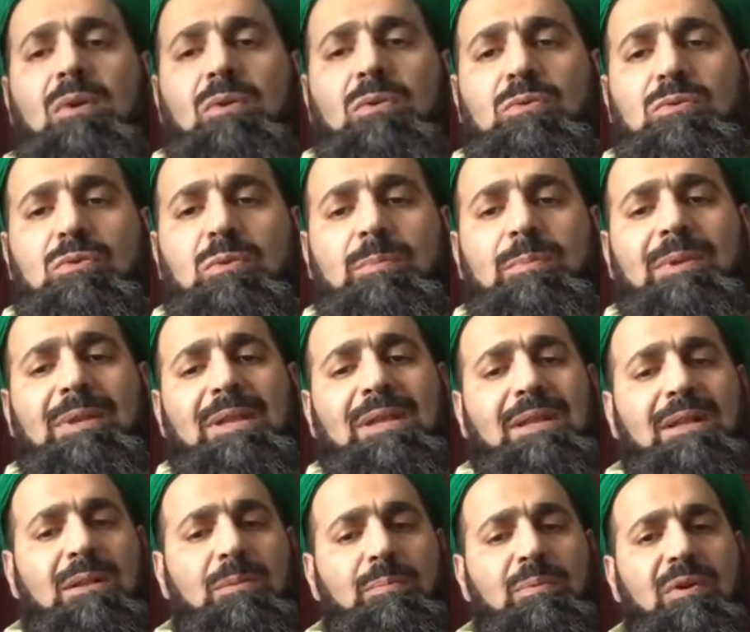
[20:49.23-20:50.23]
to
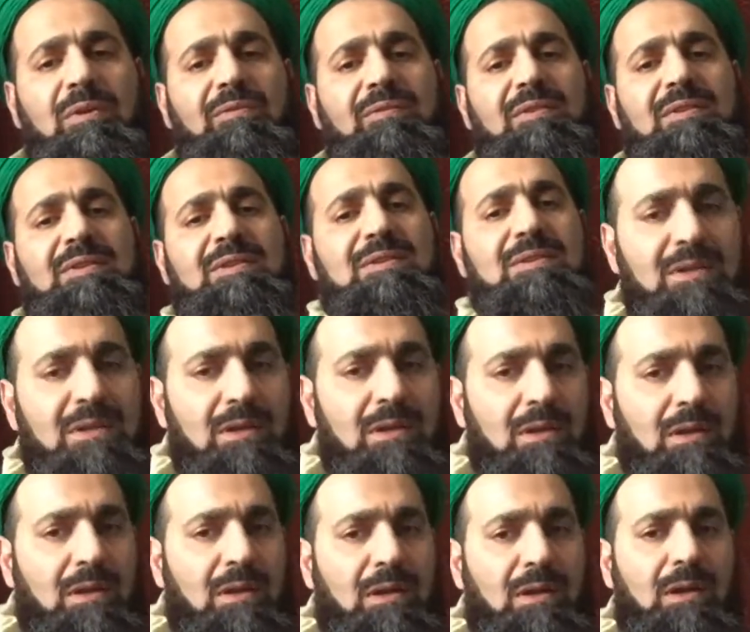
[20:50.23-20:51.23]
belittle Prophet's
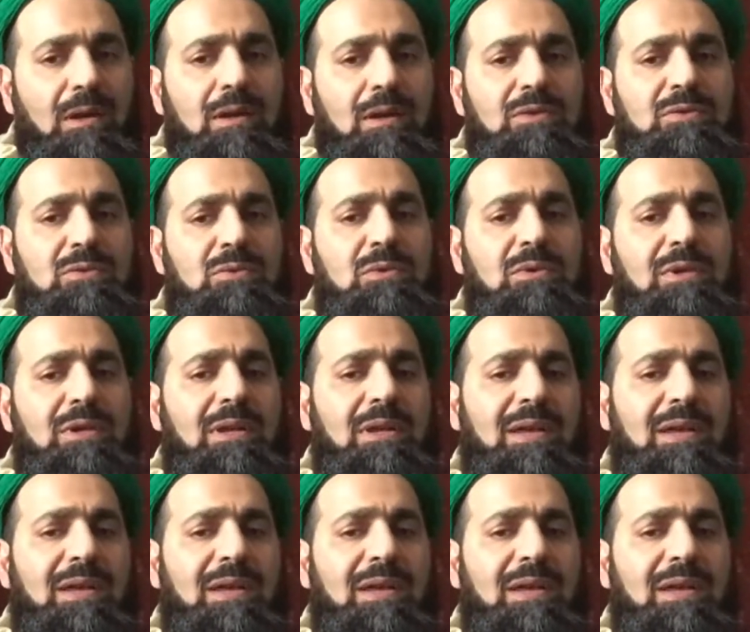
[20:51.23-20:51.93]
Sunnah,